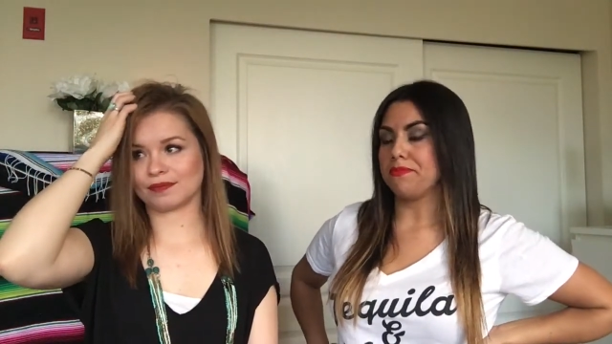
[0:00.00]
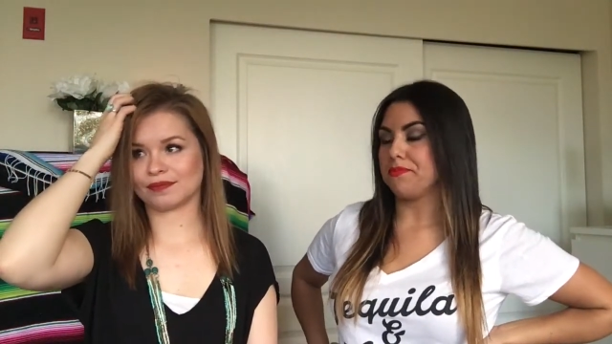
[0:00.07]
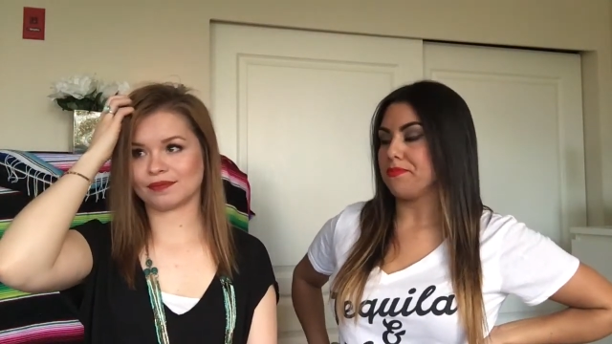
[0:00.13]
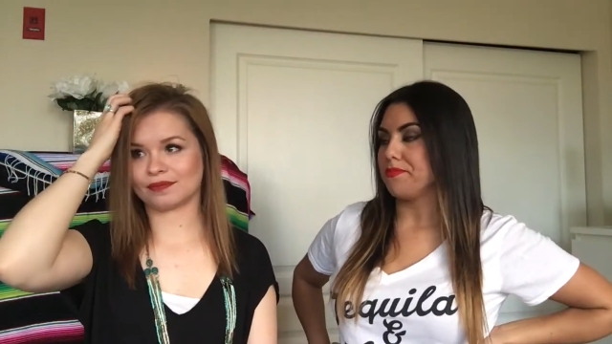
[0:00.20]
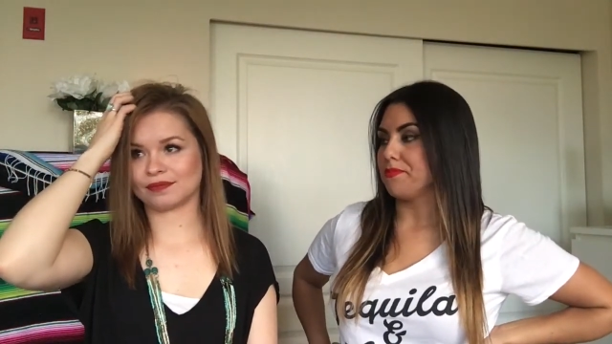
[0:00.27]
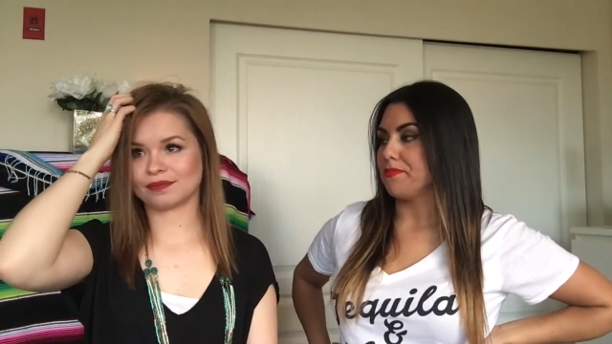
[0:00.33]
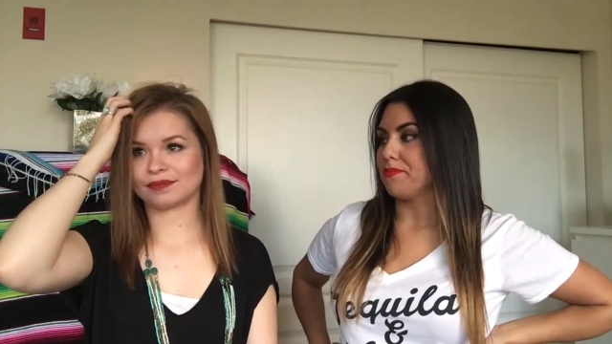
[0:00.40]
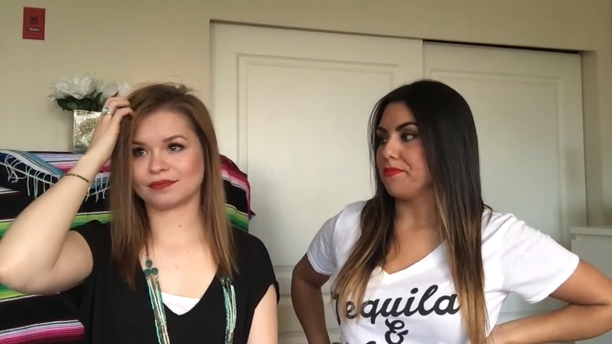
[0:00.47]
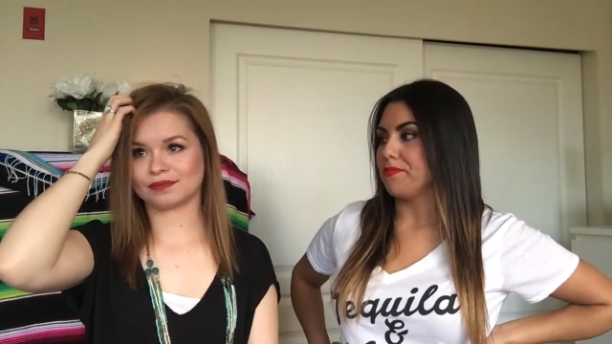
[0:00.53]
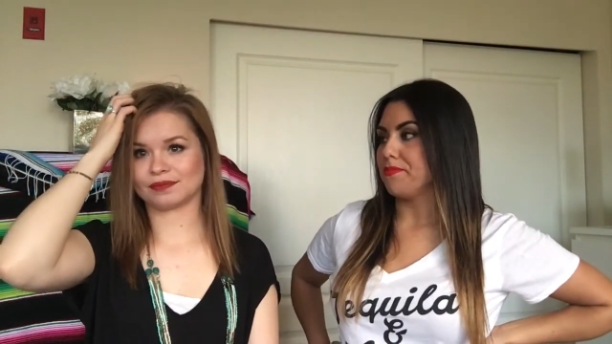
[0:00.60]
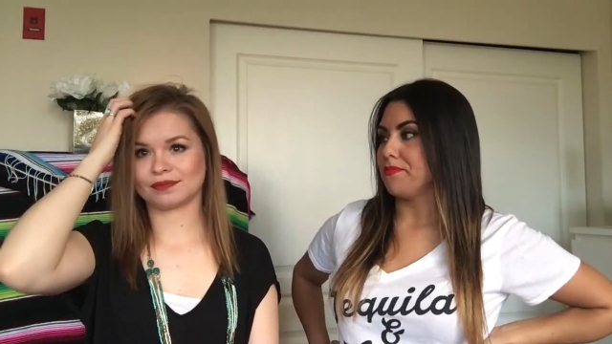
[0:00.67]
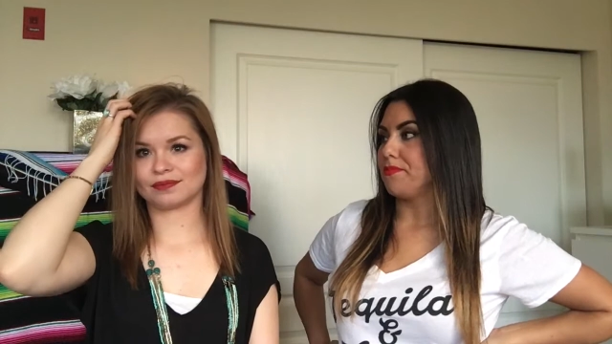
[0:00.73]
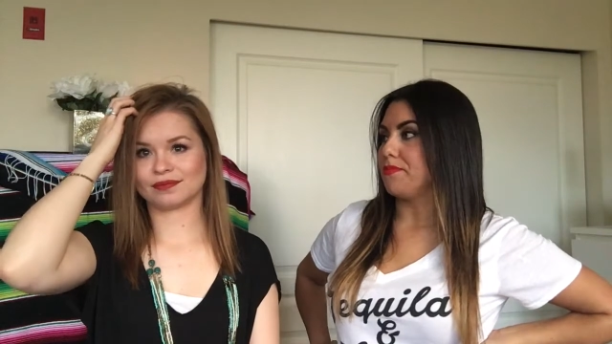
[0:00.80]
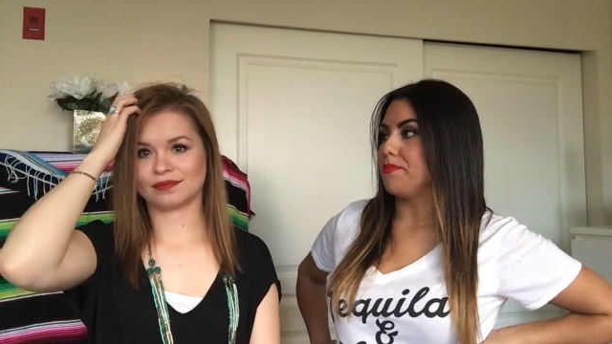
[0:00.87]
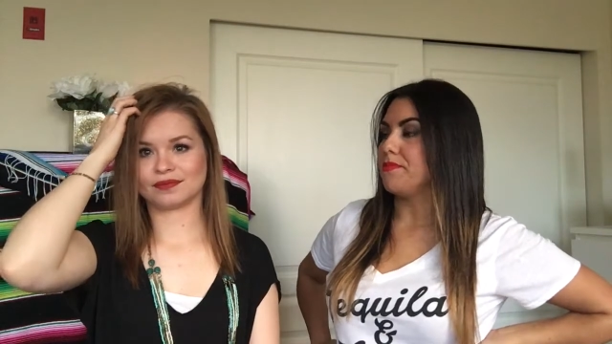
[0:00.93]

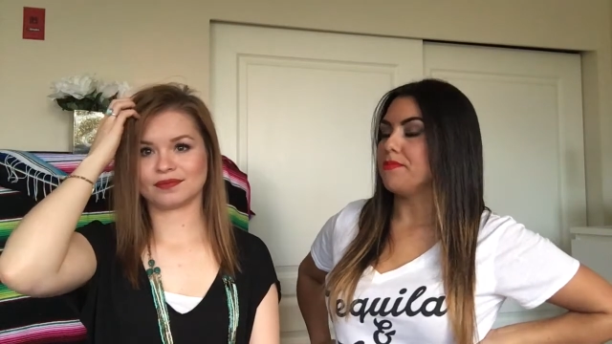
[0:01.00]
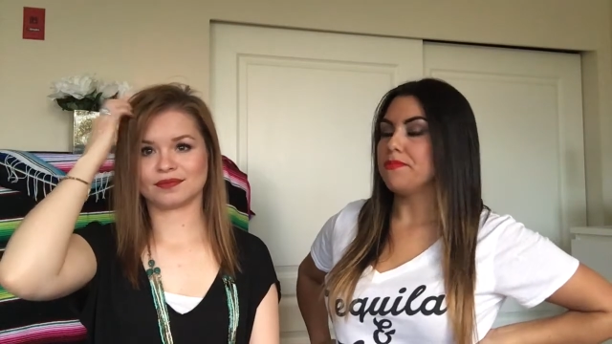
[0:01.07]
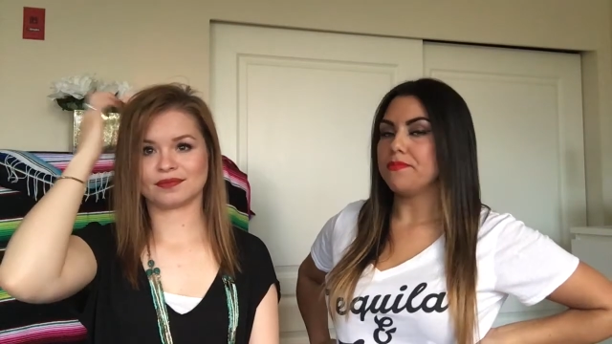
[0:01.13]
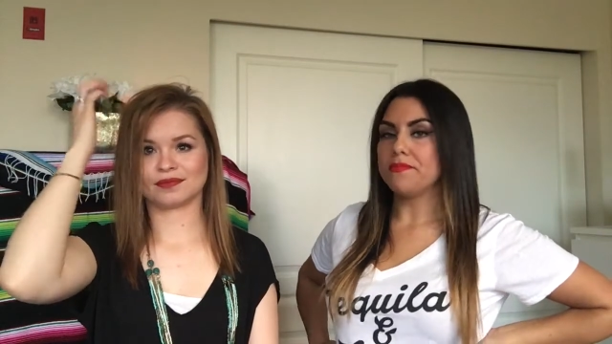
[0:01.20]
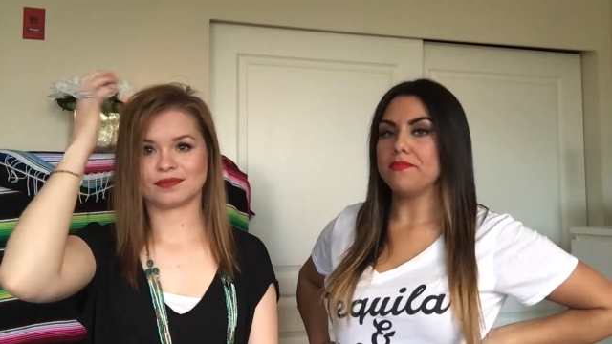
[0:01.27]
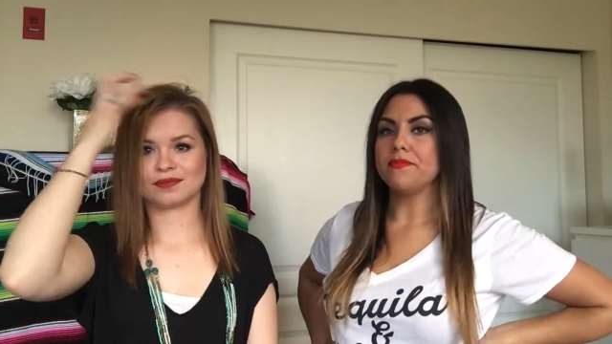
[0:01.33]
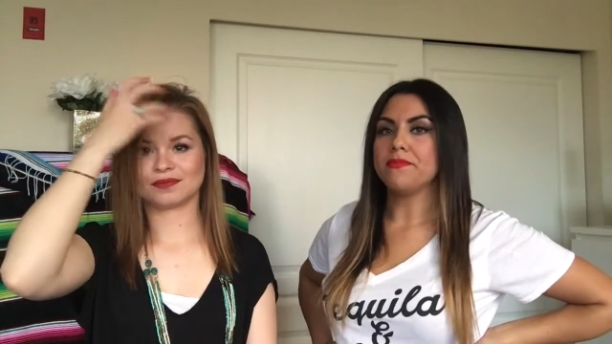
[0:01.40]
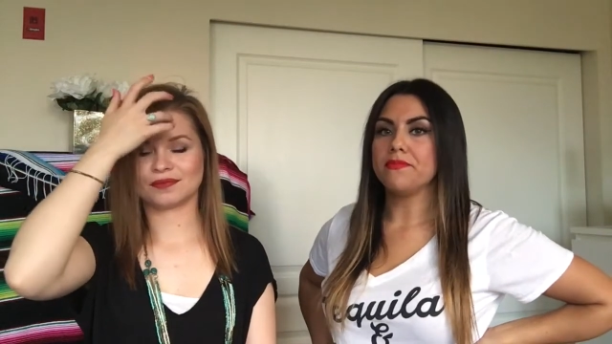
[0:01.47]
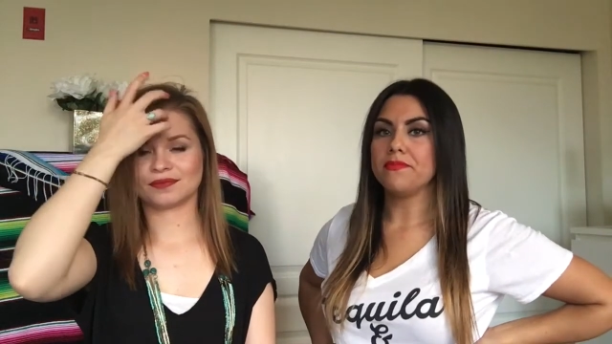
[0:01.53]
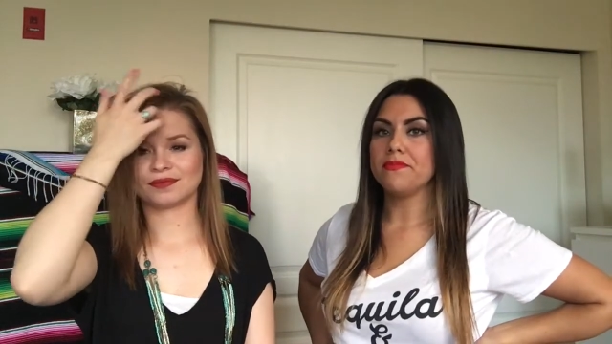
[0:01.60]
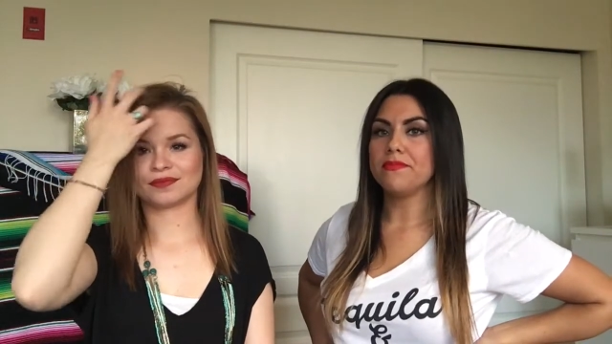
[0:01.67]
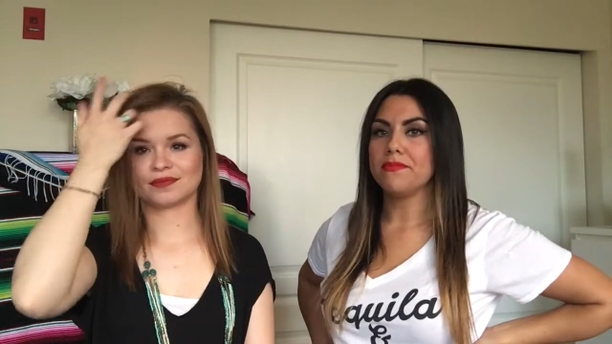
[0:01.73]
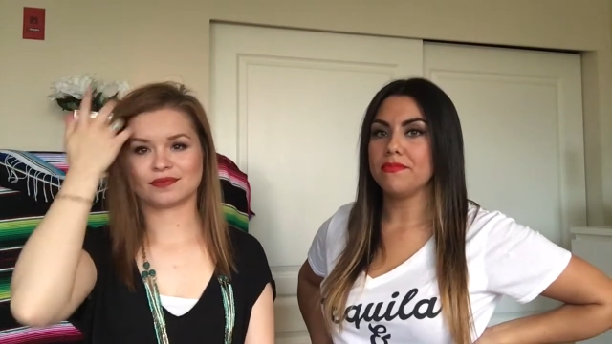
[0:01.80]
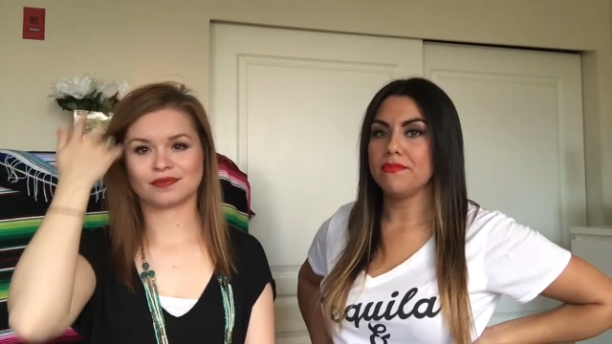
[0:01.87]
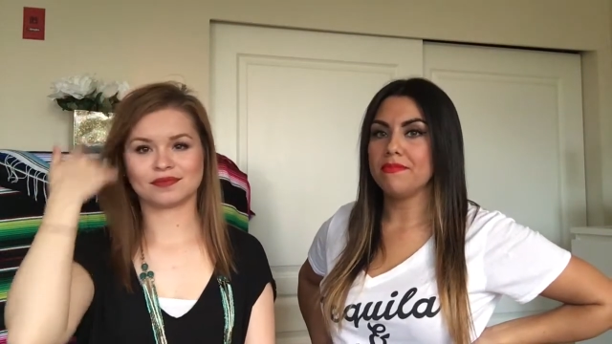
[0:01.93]

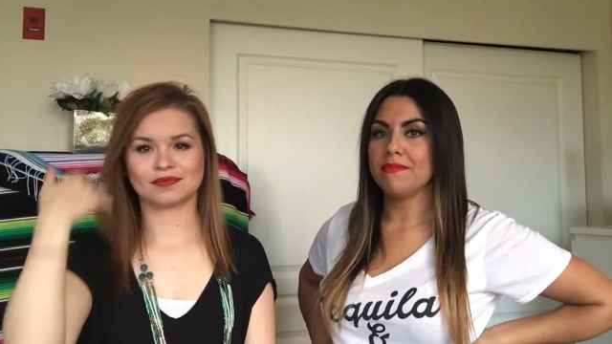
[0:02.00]
[no speech]